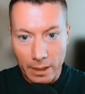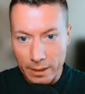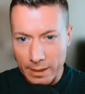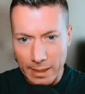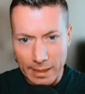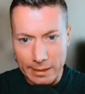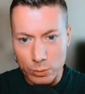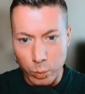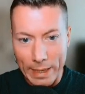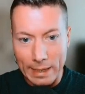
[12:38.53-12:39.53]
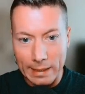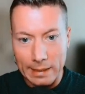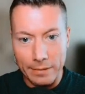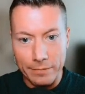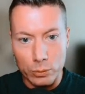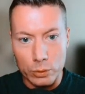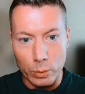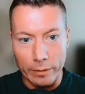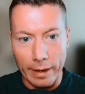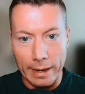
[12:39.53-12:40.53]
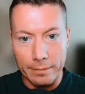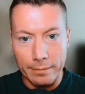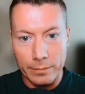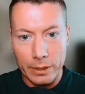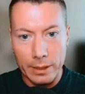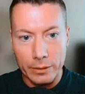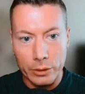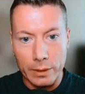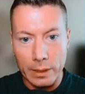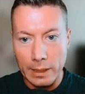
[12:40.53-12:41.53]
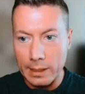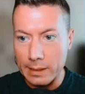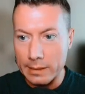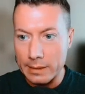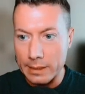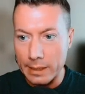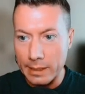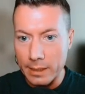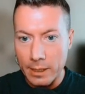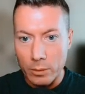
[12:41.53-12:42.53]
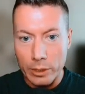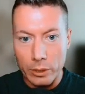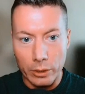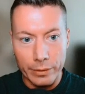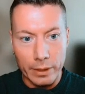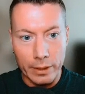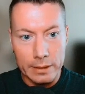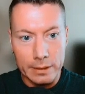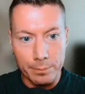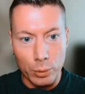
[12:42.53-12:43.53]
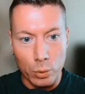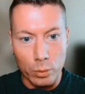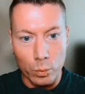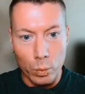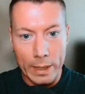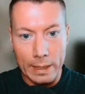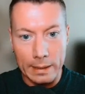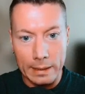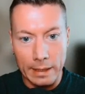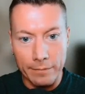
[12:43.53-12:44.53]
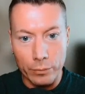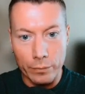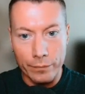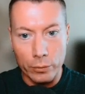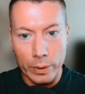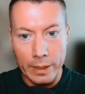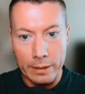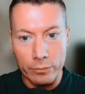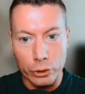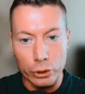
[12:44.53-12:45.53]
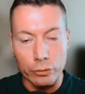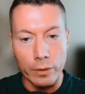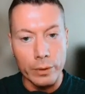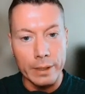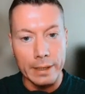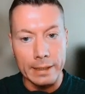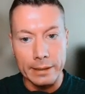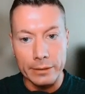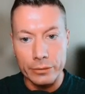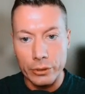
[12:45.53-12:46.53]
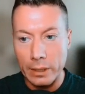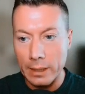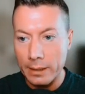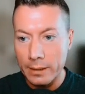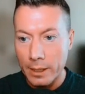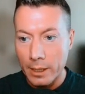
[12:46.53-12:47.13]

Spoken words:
Again, these weekly levels we're at. Yeah, you can clearly see we've got a nice important weekly level through here on euro Canadian dollar.